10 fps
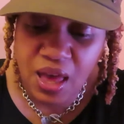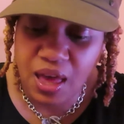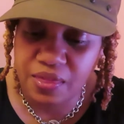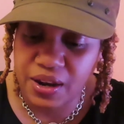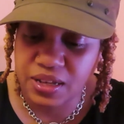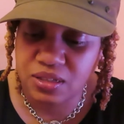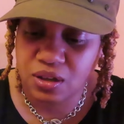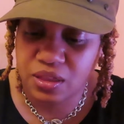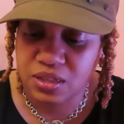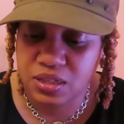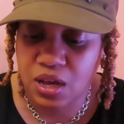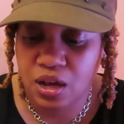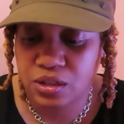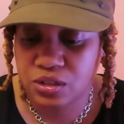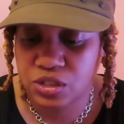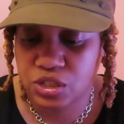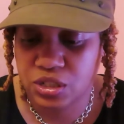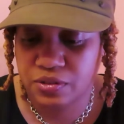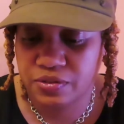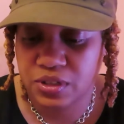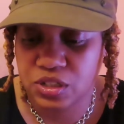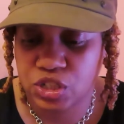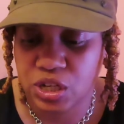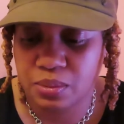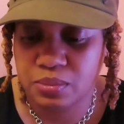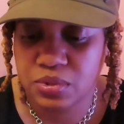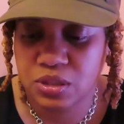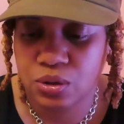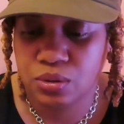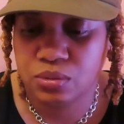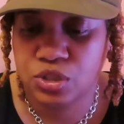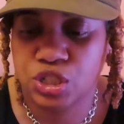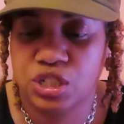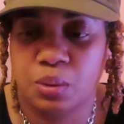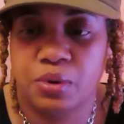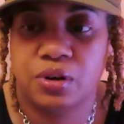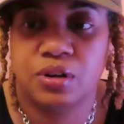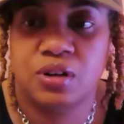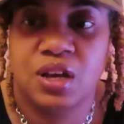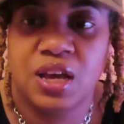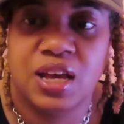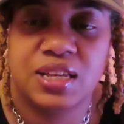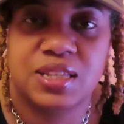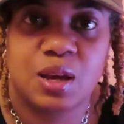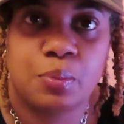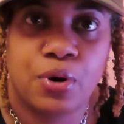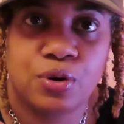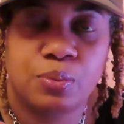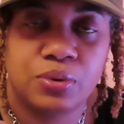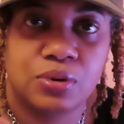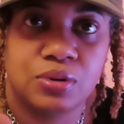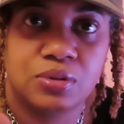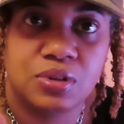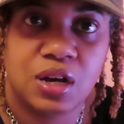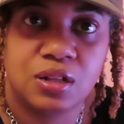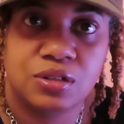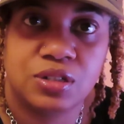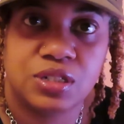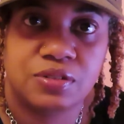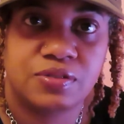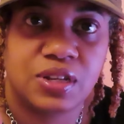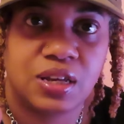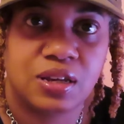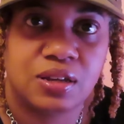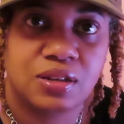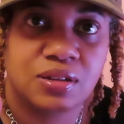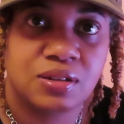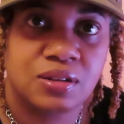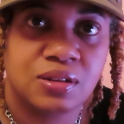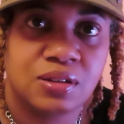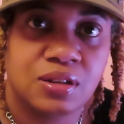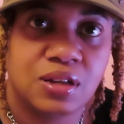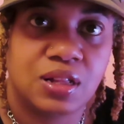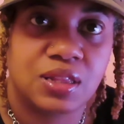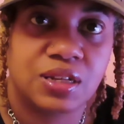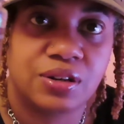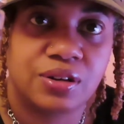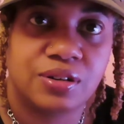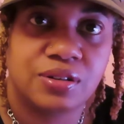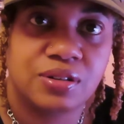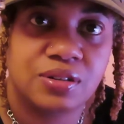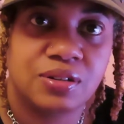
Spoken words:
And then I saw this Color Shift Gemstone Shimmer. It's like purple color shifting glitter.